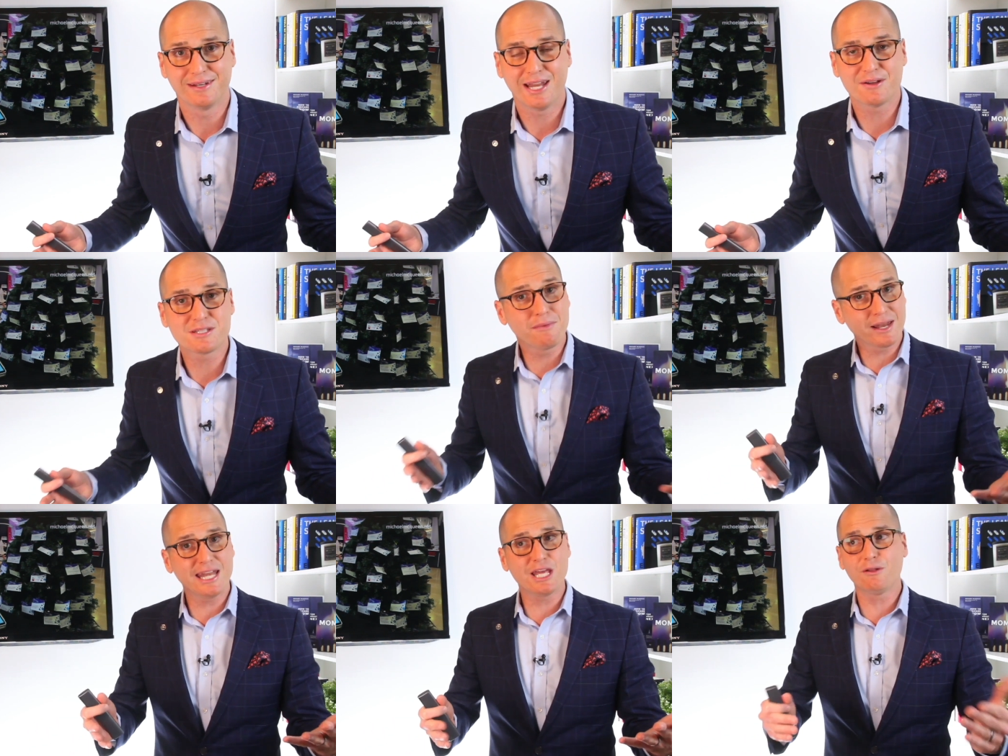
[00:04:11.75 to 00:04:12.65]
Now, as a
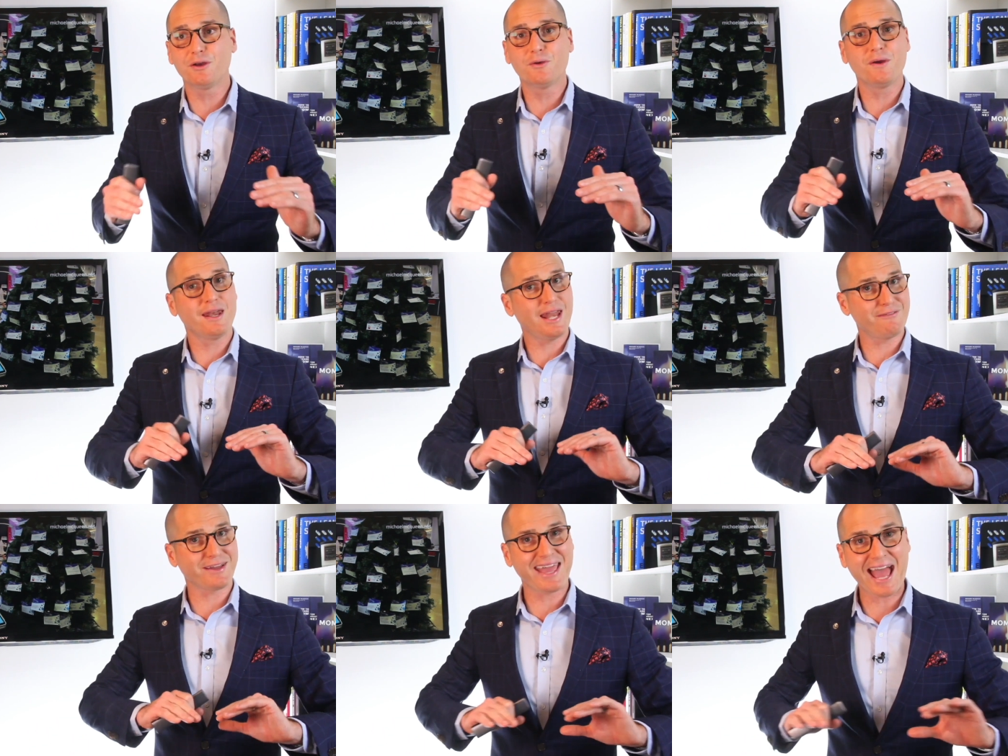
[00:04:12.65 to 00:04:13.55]
millennial who
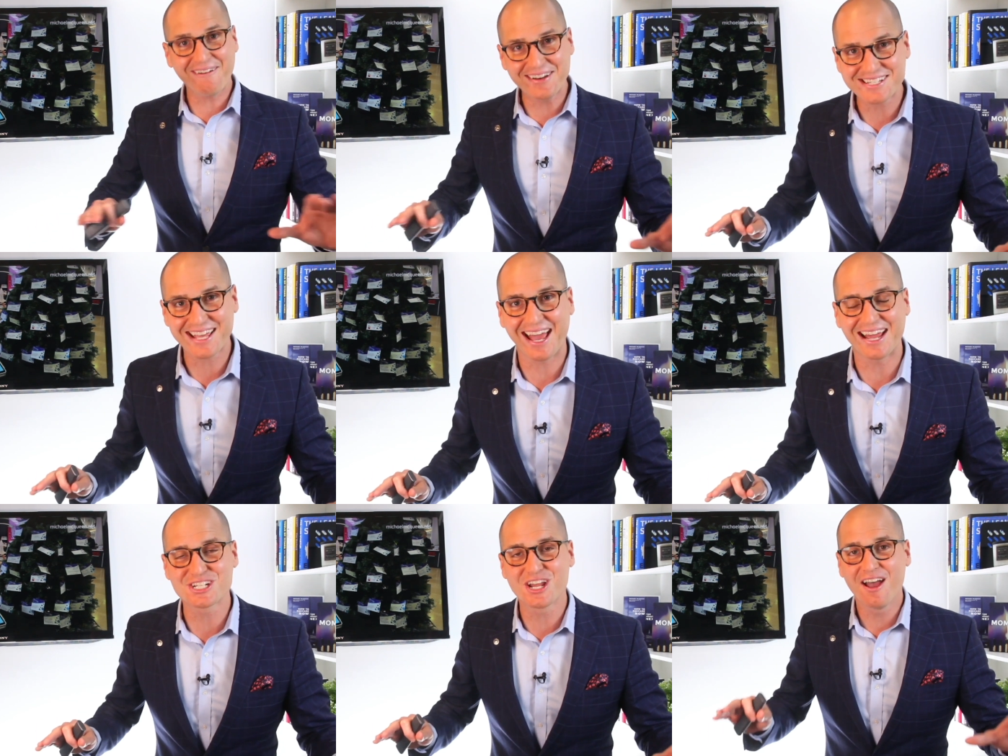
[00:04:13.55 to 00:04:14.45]
never carries
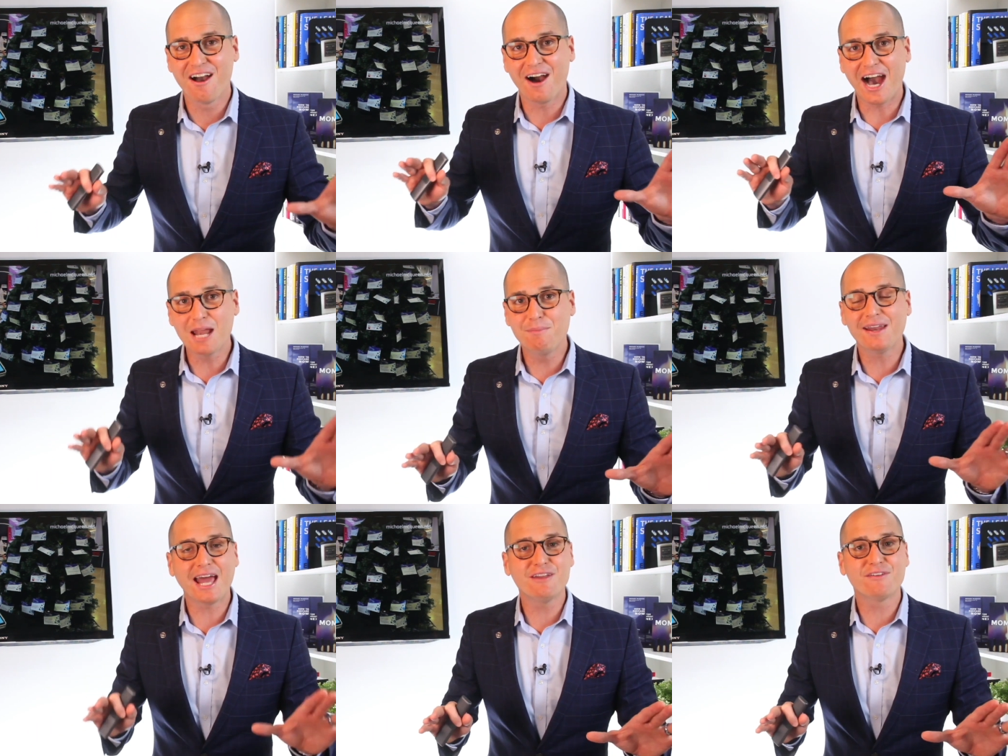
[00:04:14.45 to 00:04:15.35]
cash, I'd been
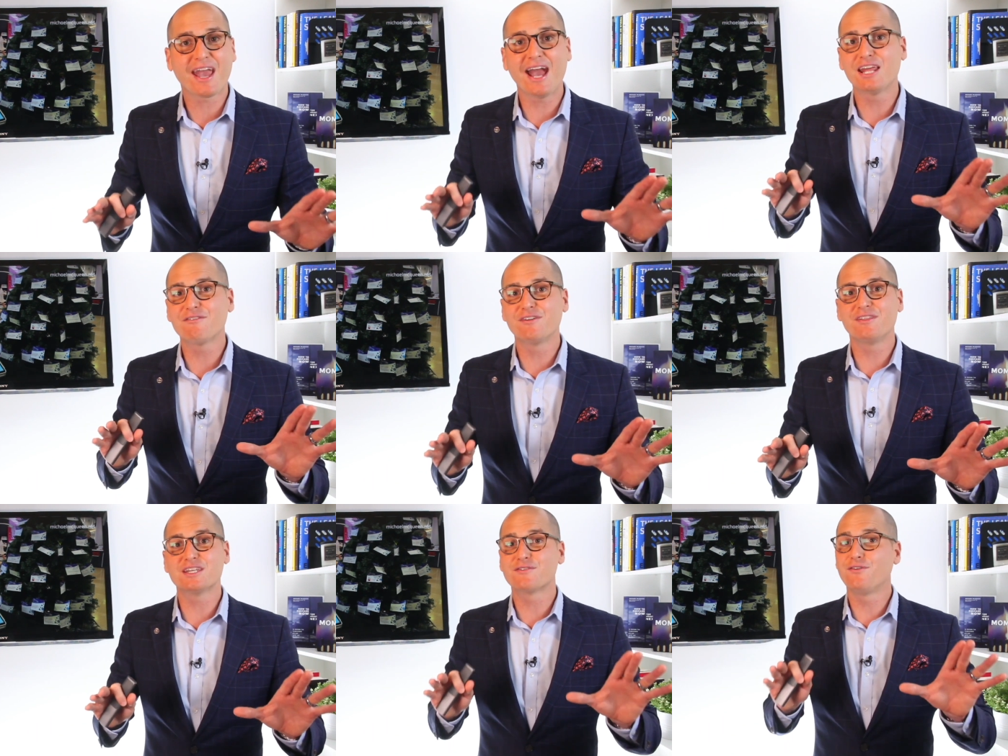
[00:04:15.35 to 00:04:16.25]
advocating for
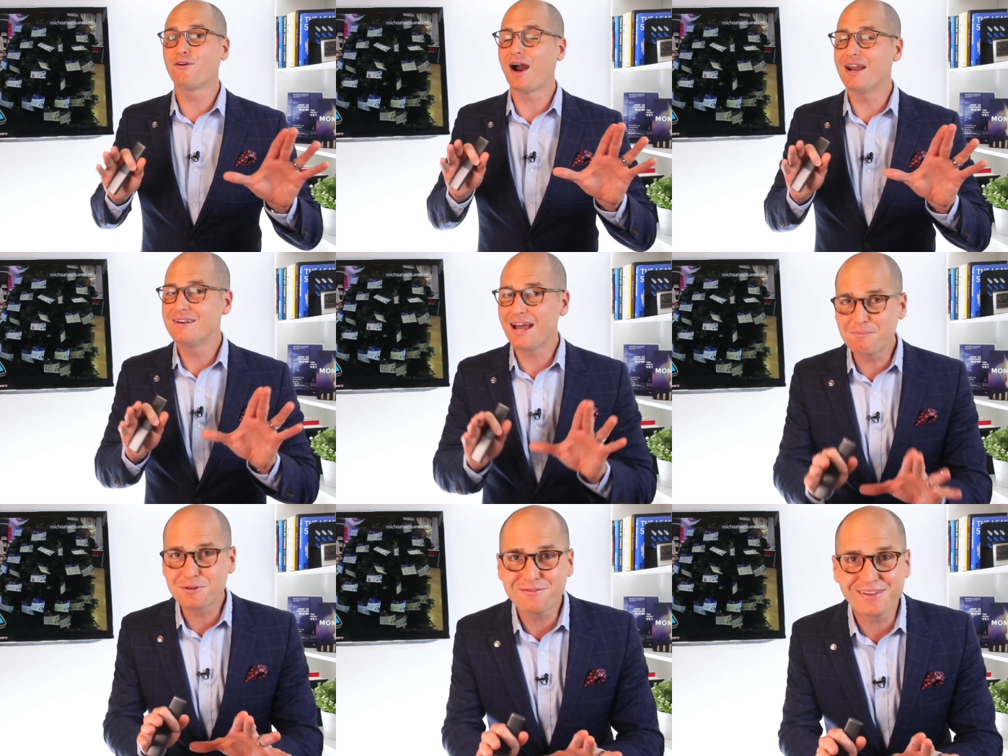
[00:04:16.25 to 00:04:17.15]
this for a
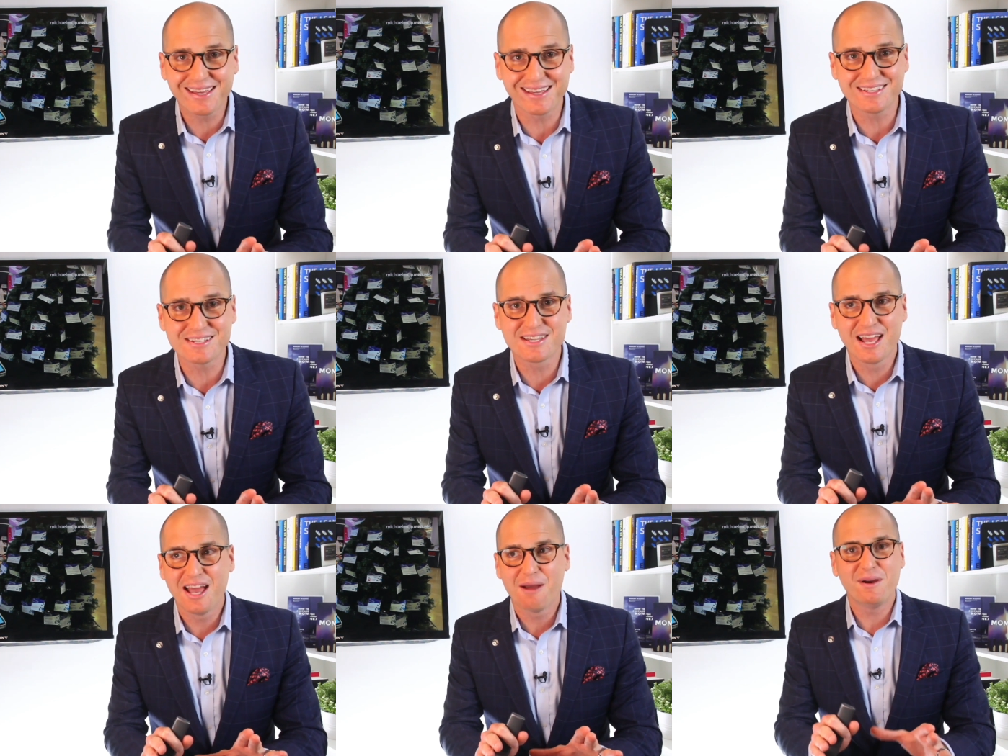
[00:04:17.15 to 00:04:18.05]
number of years,
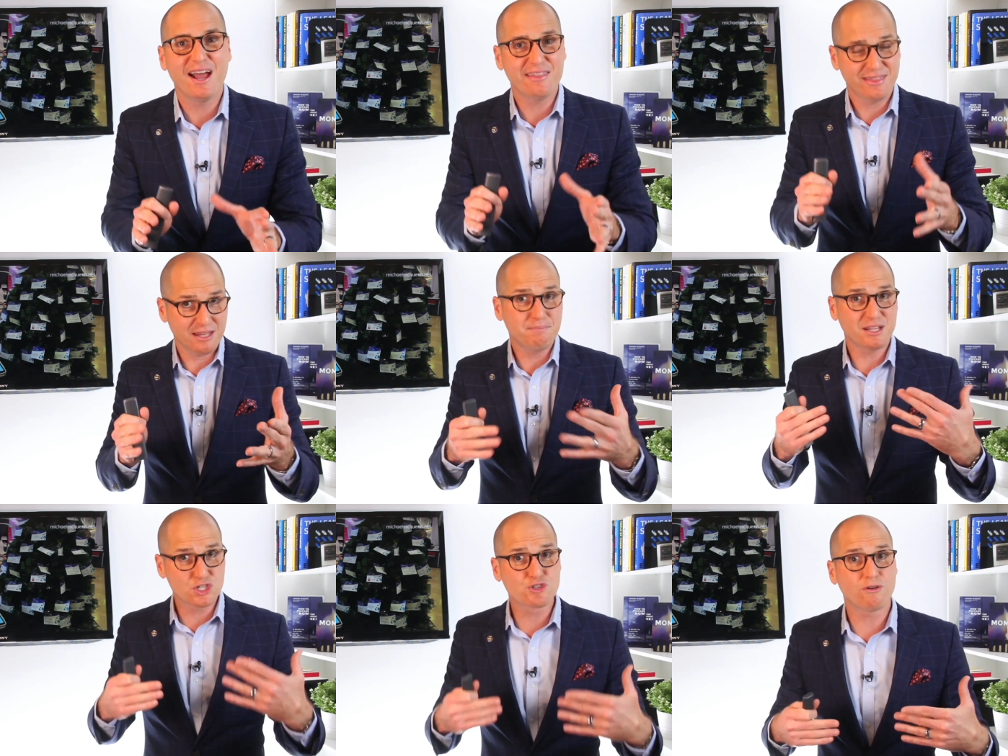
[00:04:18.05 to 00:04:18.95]
but there'd
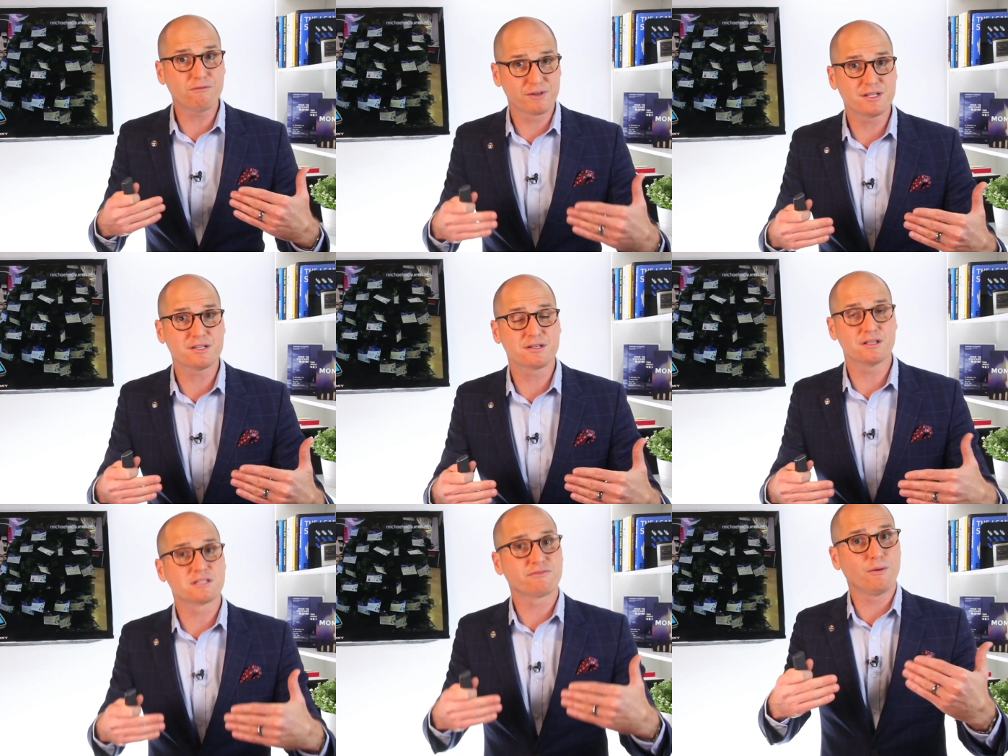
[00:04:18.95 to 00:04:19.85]
been strong
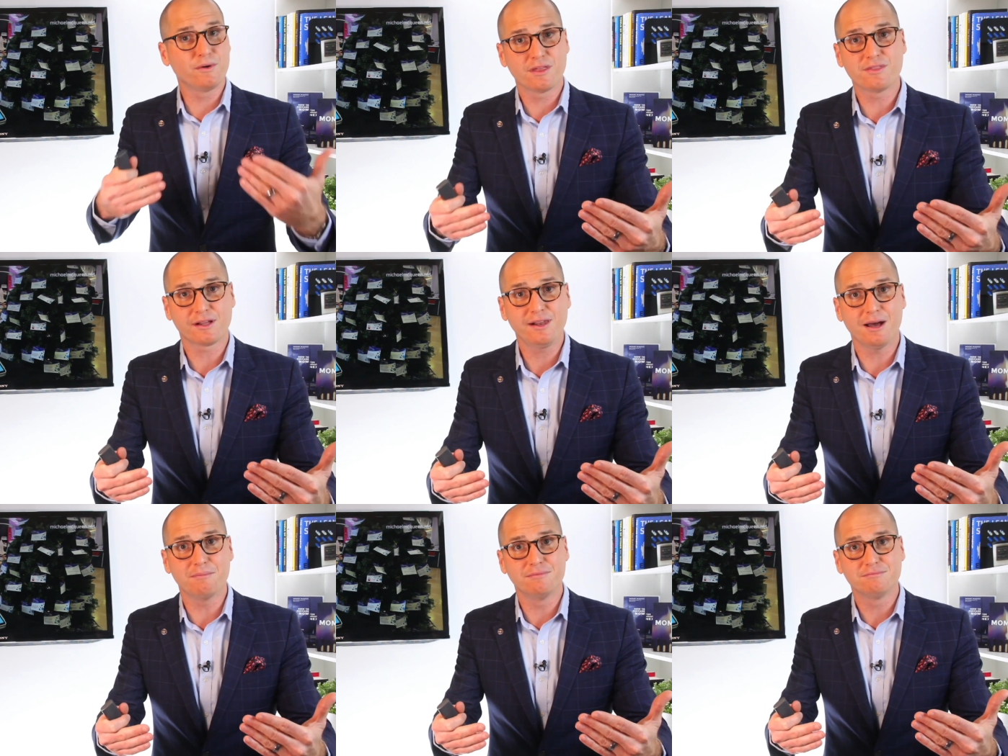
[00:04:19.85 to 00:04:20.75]
resistance from within the
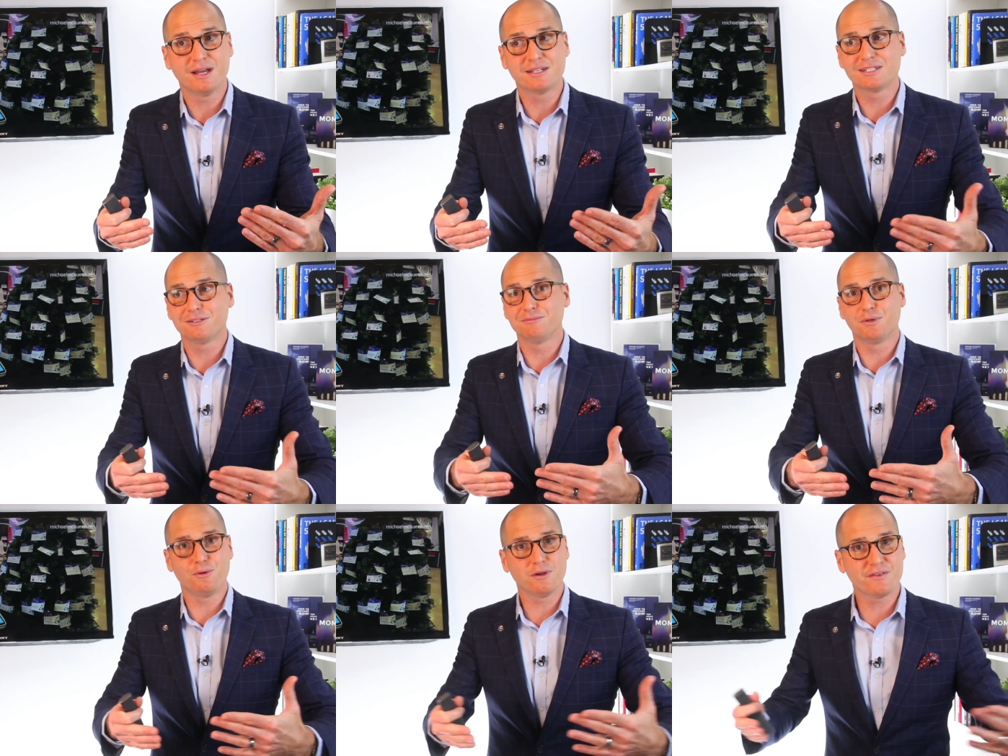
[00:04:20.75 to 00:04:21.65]
club until
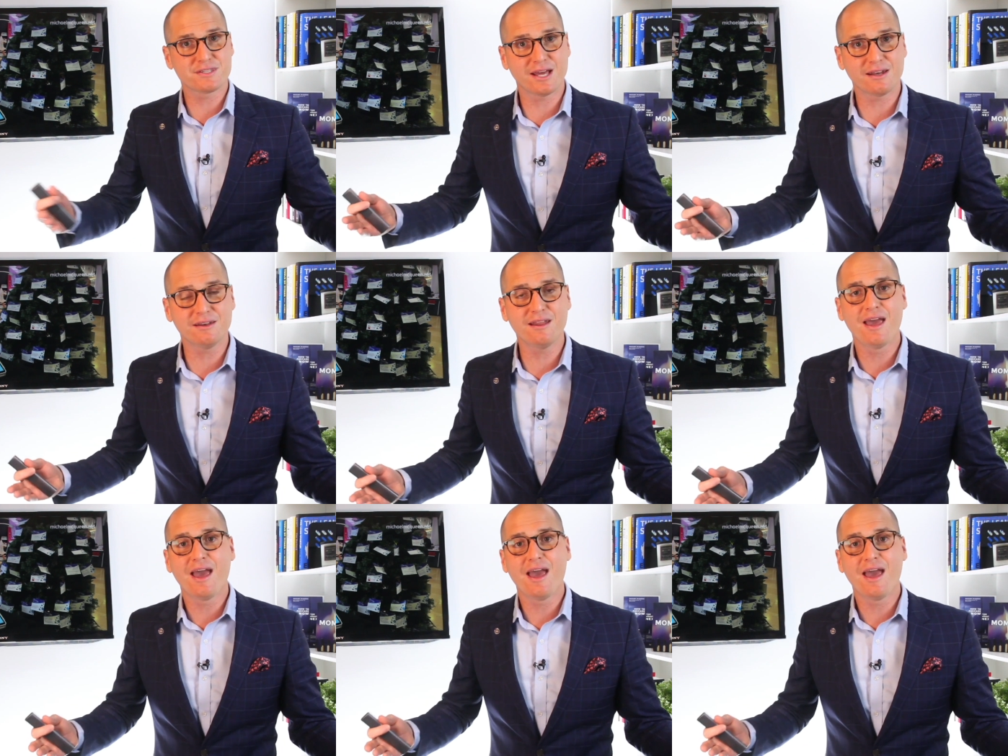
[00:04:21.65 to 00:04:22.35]
all of a sudden